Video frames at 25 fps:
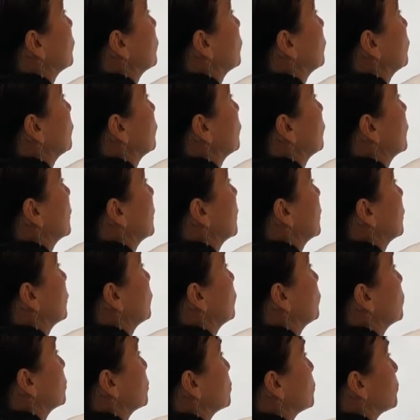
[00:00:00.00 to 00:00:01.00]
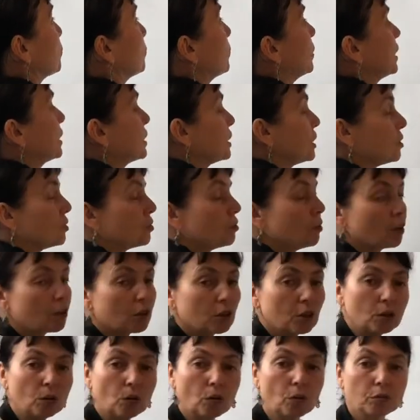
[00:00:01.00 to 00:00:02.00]
we won't meet it
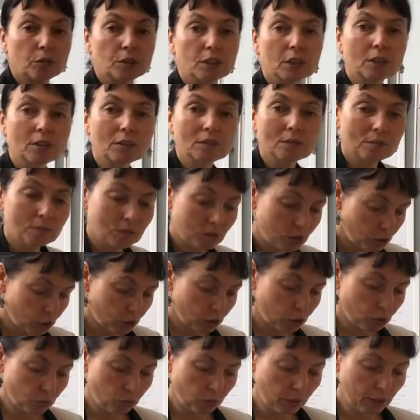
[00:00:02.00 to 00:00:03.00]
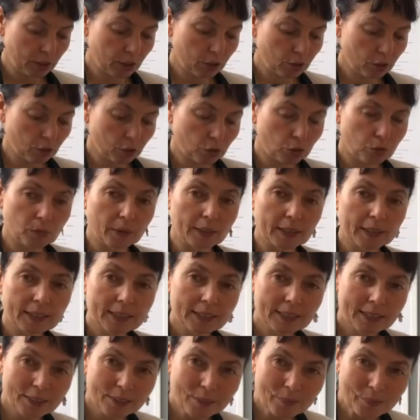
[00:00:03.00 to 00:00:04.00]
very often, just once or
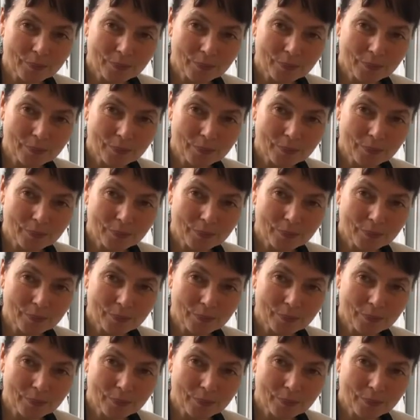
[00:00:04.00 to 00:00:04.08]
twice.